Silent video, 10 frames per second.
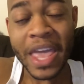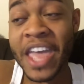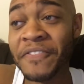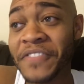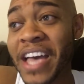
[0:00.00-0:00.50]

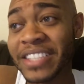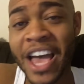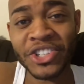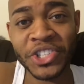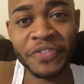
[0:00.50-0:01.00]
if that's
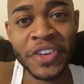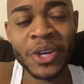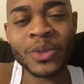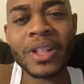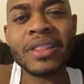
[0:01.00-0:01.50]
how she
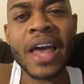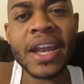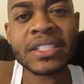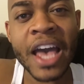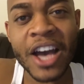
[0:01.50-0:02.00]
feels,
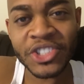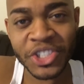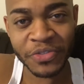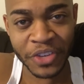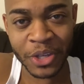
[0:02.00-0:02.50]
that is how
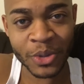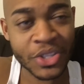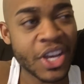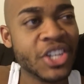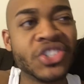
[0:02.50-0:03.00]
she
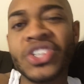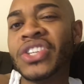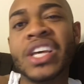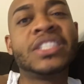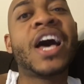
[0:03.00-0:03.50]
feels.
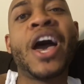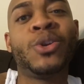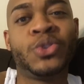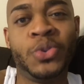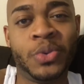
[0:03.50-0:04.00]
She's
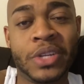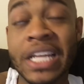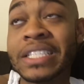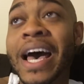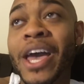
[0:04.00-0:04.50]
entitled to it.
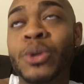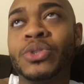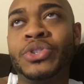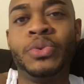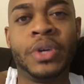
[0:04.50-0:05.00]

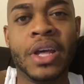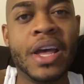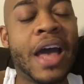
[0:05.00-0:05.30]
Entitled to it.